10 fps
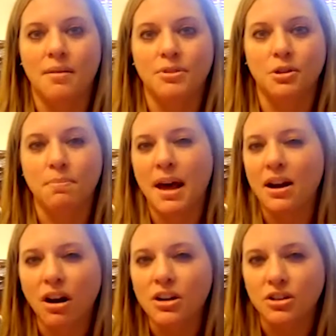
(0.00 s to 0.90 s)
to
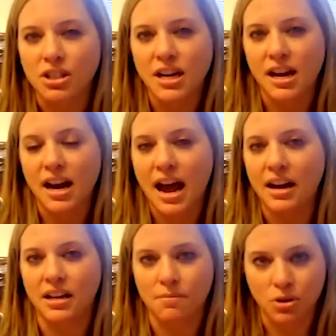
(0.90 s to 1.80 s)
better understand how
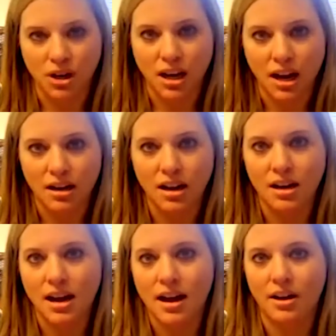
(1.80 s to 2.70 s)
to communicate
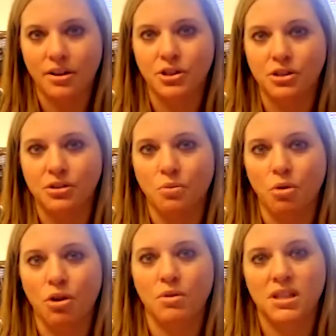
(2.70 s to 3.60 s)
and how to
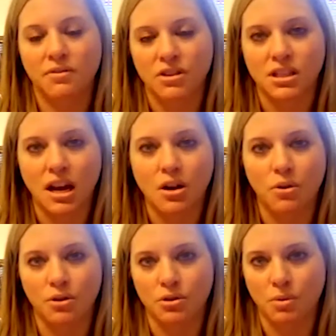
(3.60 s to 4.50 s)
work with different
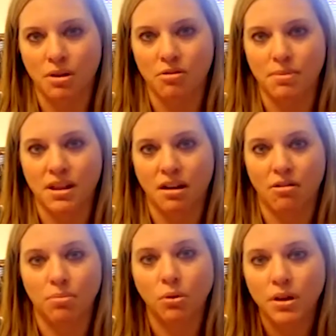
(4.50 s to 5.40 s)
stakeholders, whether it be their
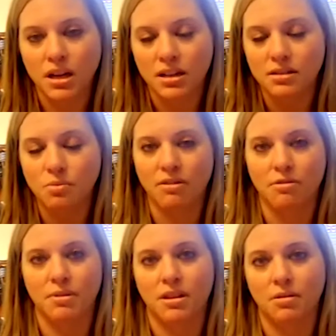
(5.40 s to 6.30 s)
employees, whether
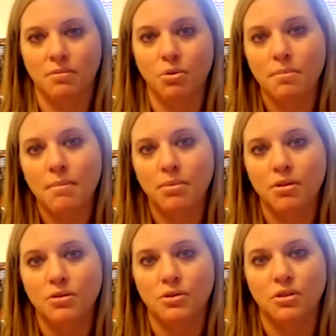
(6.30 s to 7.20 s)
it be their board
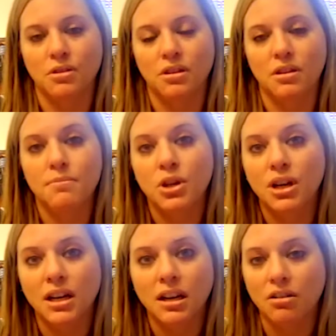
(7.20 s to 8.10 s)
members or the
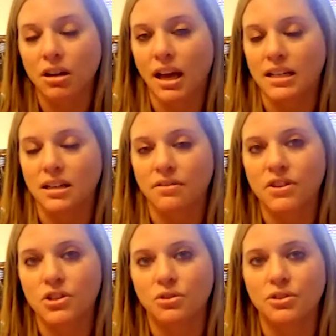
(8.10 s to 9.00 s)
community or elected
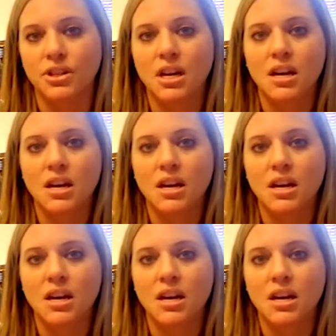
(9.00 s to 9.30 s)
officials,